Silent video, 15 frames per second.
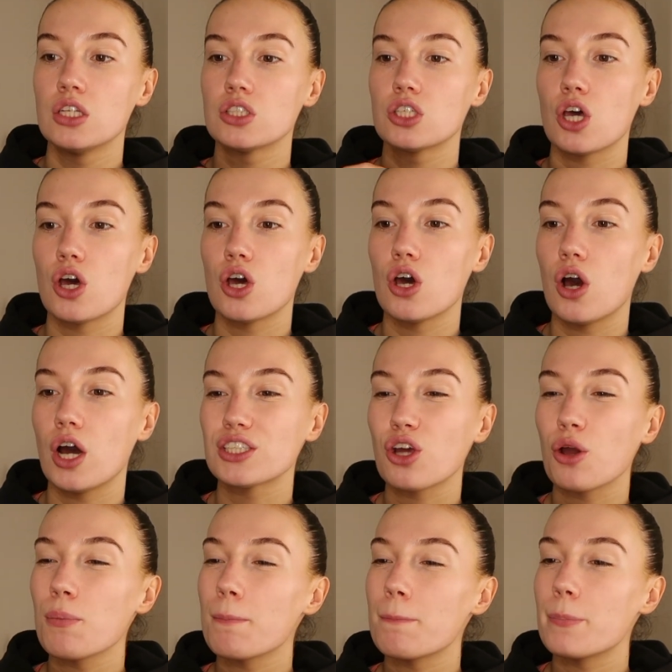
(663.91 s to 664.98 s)
to, I
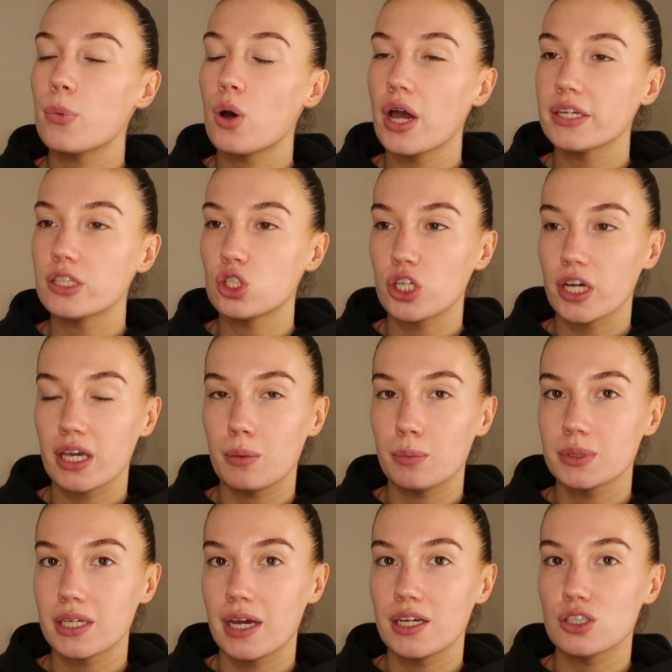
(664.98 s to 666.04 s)
don't mind a jacket
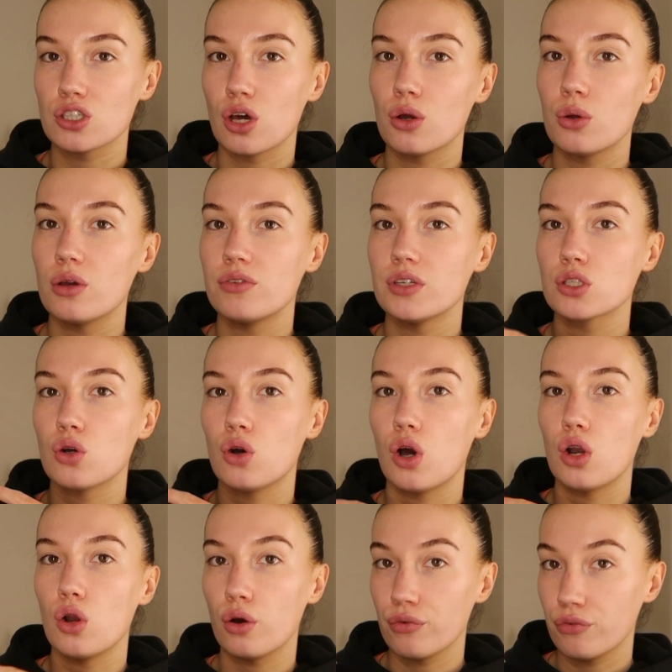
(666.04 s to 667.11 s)
potato if it's got
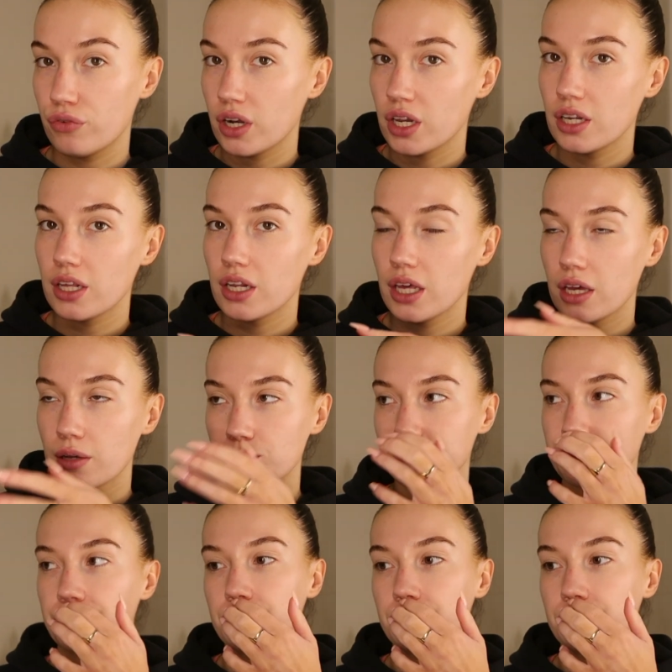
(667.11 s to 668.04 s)
a lot of filling in it.